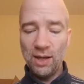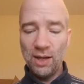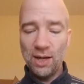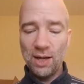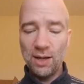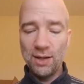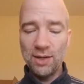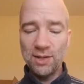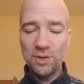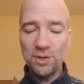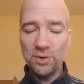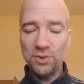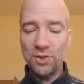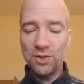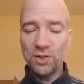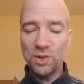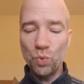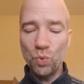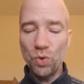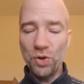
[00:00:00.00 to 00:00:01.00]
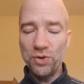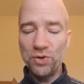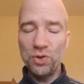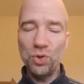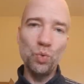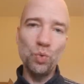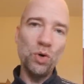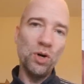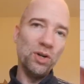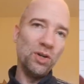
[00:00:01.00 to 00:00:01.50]
And it's not just a
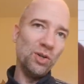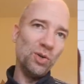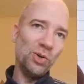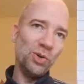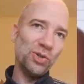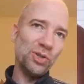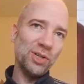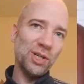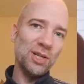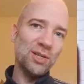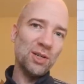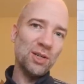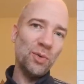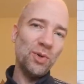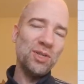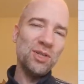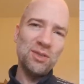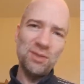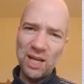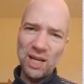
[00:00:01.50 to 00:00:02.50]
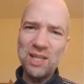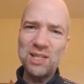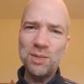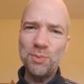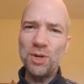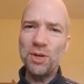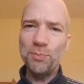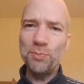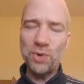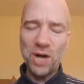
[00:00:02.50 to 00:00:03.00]
one-to-one usually, so it takes a
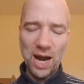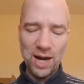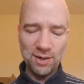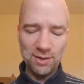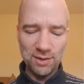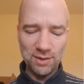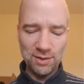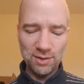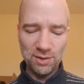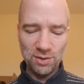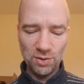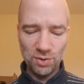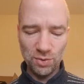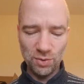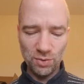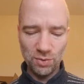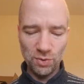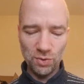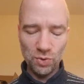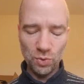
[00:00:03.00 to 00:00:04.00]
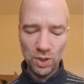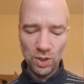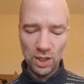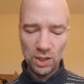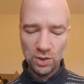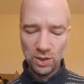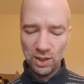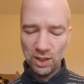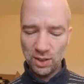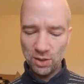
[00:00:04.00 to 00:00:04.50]
bit of practice to
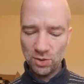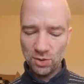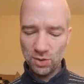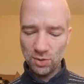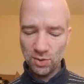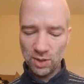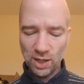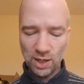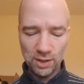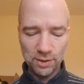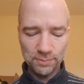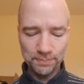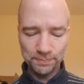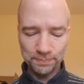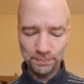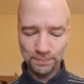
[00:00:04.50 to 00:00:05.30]
get into that.